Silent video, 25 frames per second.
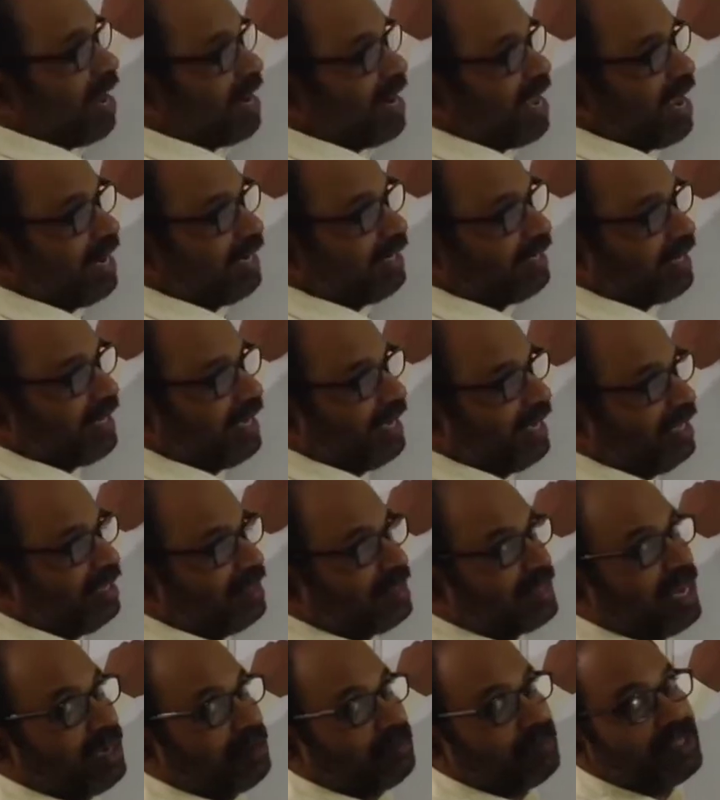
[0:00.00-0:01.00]

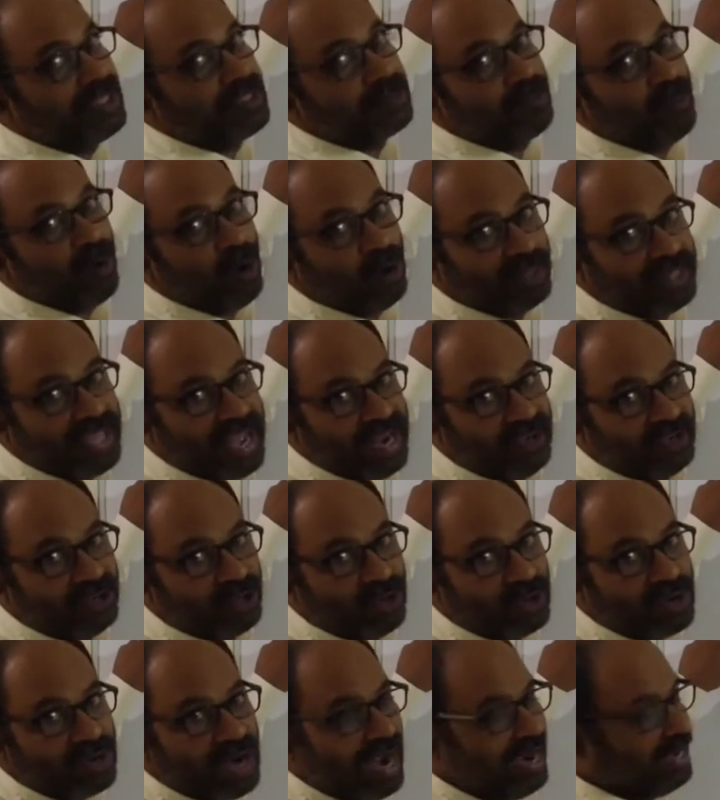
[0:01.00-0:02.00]
180, that means more than
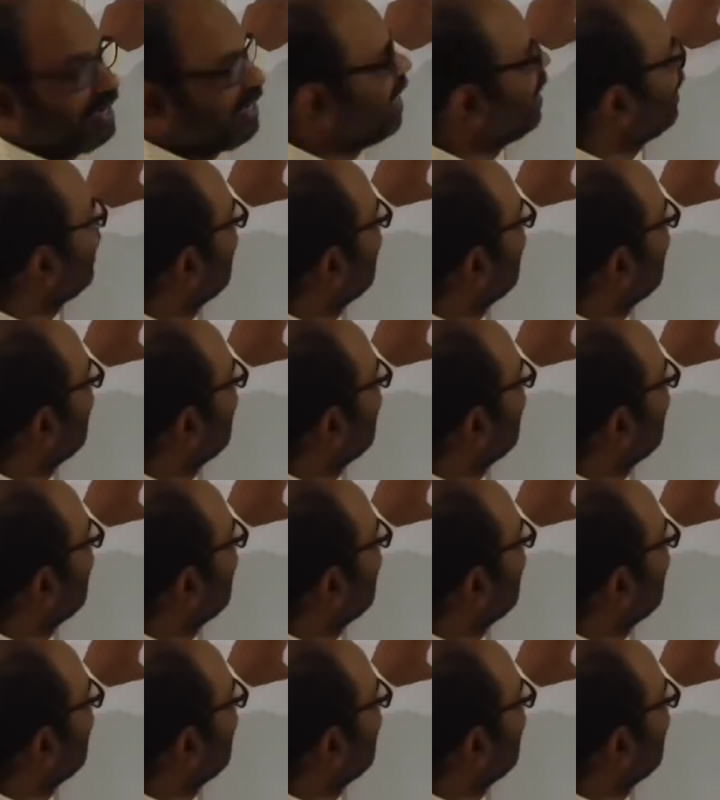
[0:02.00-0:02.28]
two right